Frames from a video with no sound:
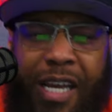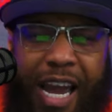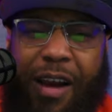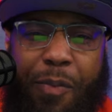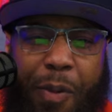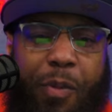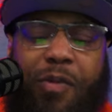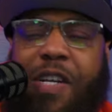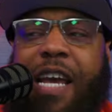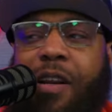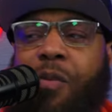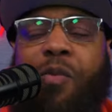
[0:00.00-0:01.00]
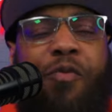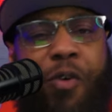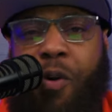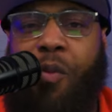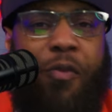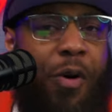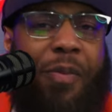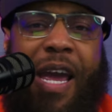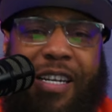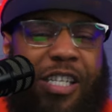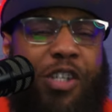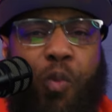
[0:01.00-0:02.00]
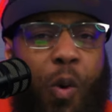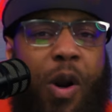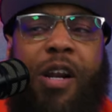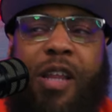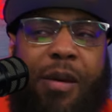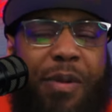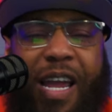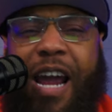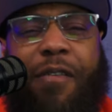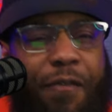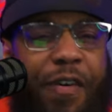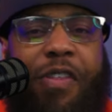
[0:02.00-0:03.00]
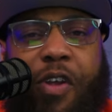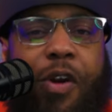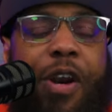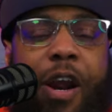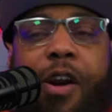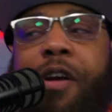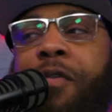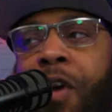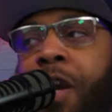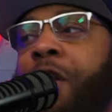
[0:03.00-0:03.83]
Kind of people have taken from that just one clip to kind of fit their narrative.